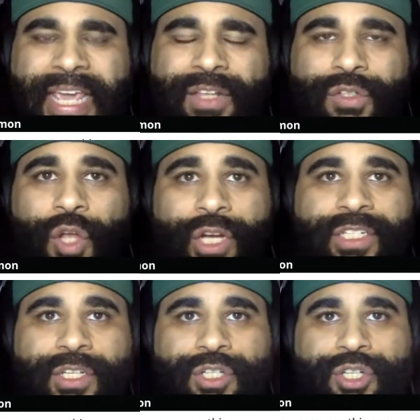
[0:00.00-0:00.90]
he
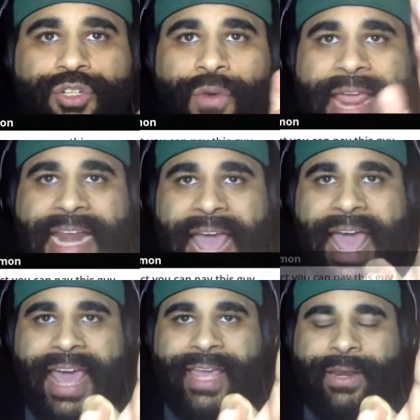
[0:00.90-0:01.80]
looked straight
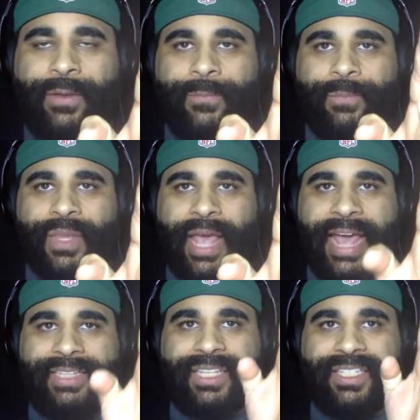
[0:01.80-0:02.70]
ahead
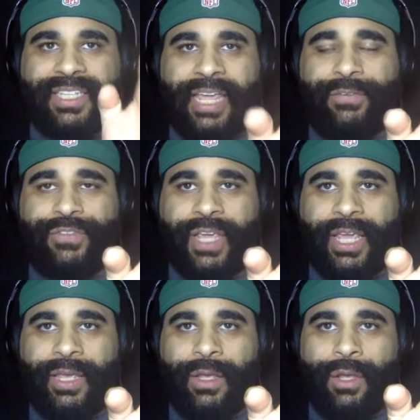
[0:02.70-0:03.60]
at the
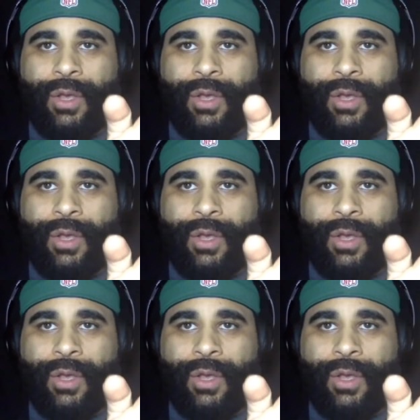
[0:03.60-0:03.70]
safety,